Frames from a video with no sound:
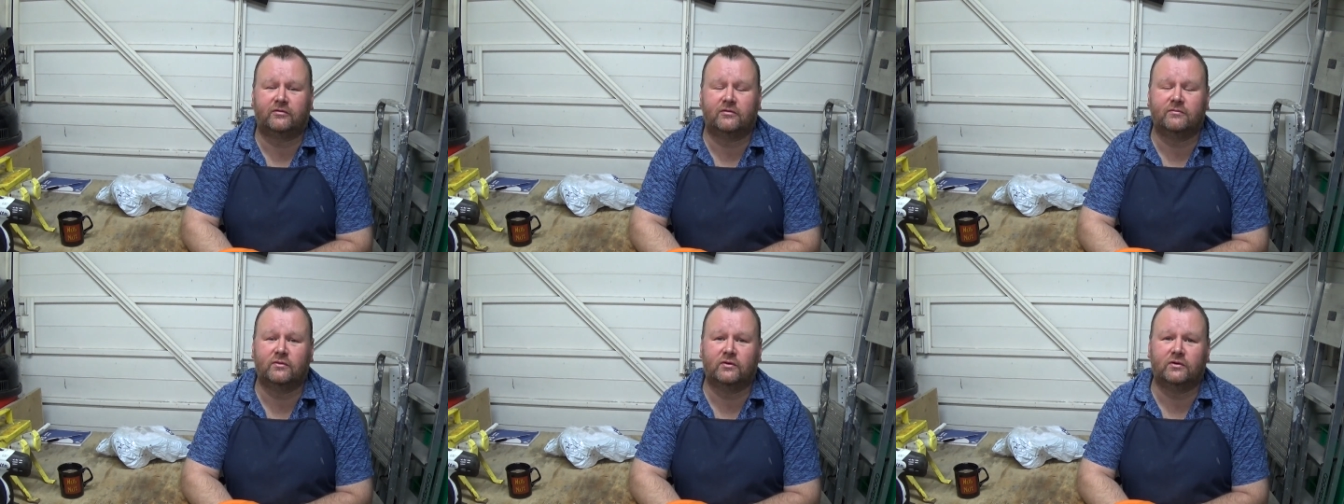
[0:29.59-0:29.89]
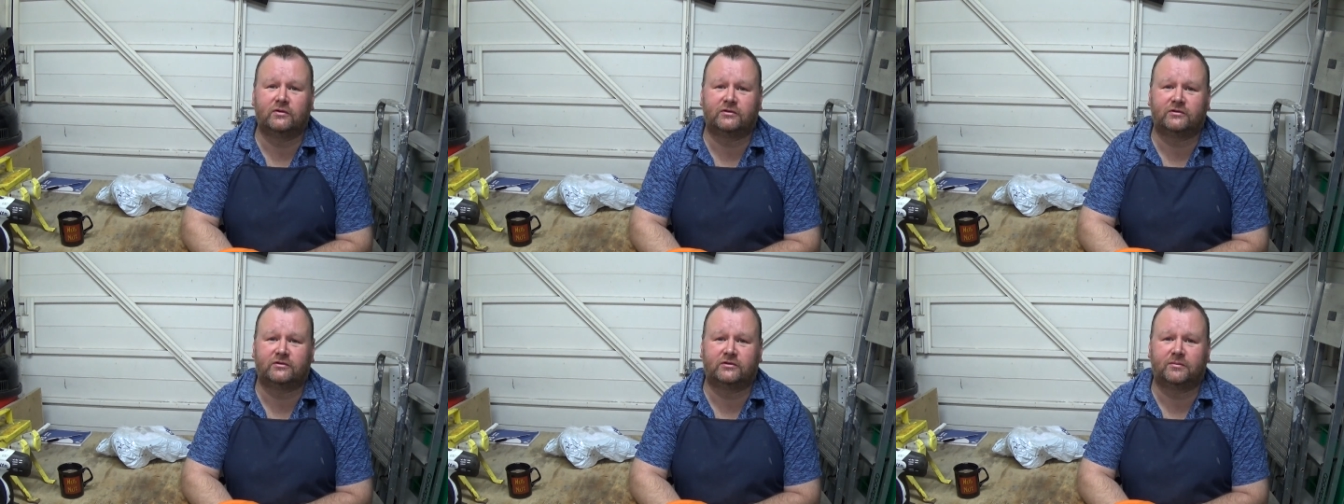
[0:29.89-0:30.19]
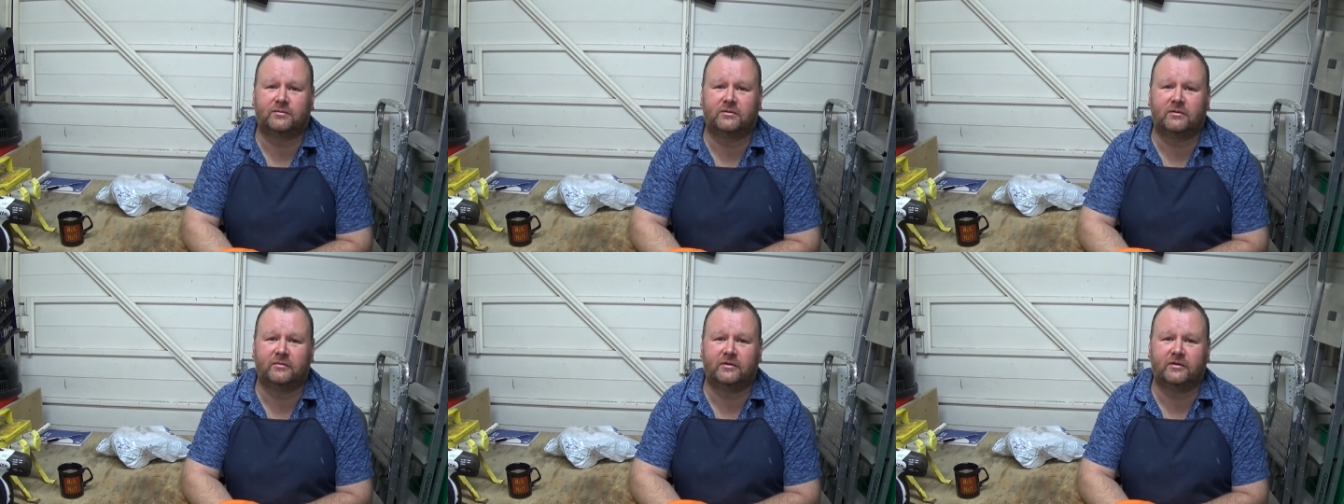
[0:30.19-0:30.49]
more to
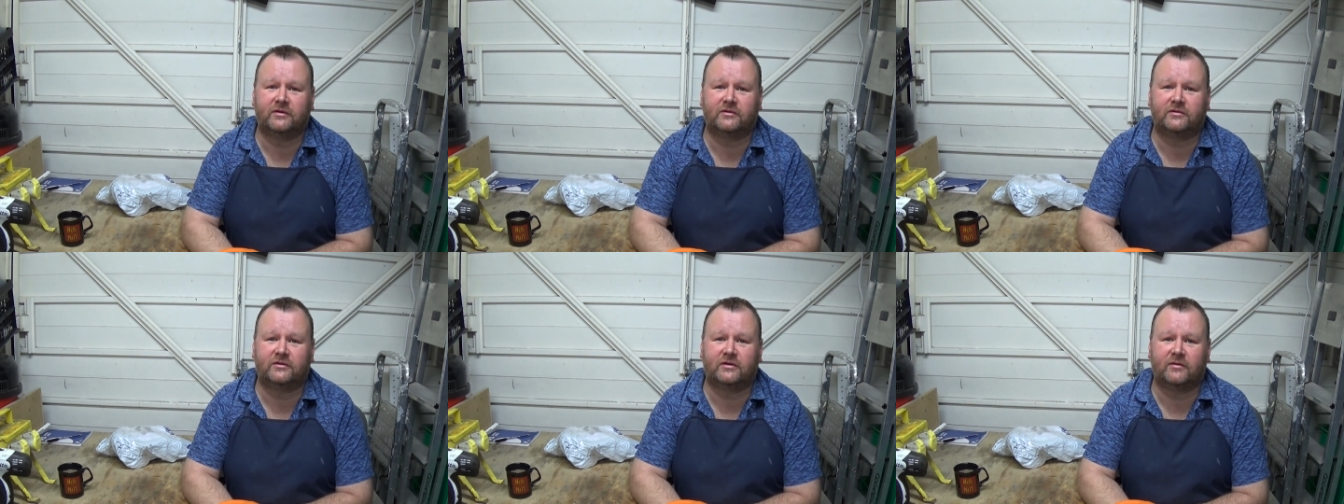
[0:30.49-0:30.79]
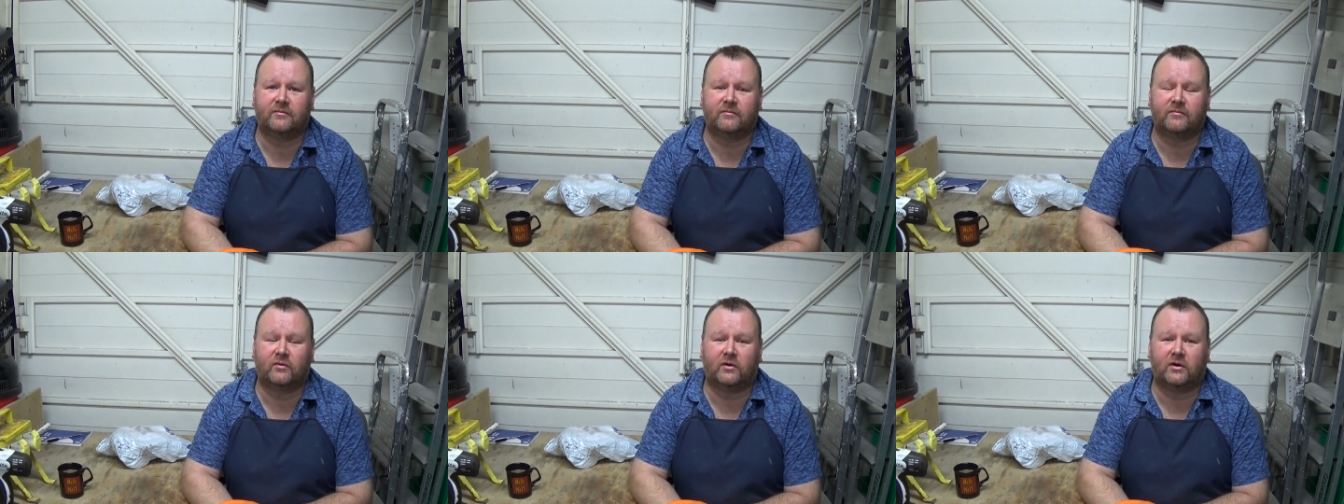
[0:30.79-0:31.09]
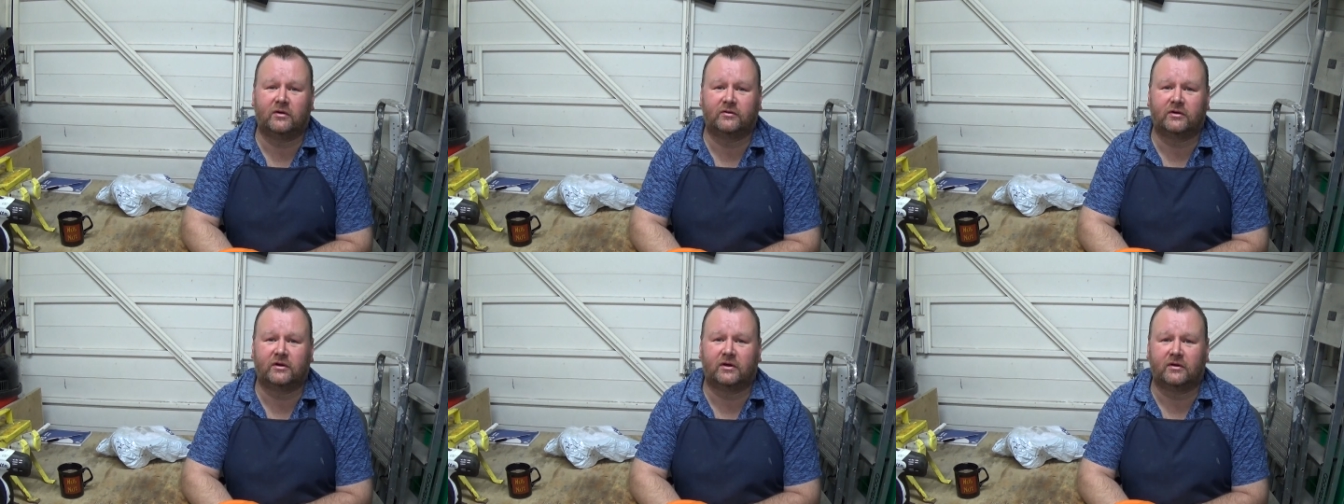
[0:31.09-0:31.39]
supplement what
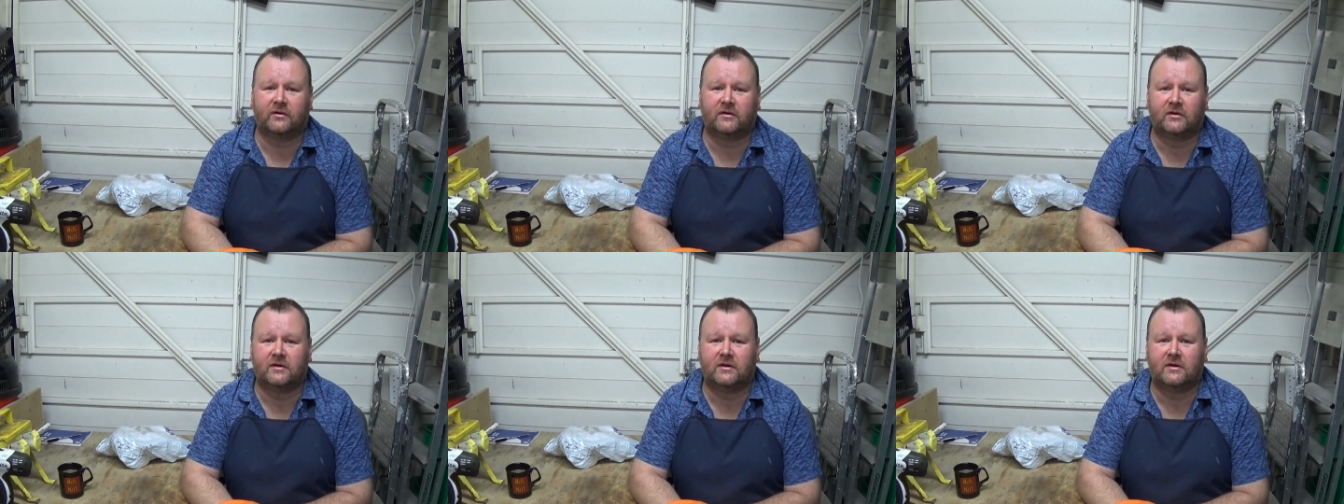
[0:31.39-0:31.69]
I've got.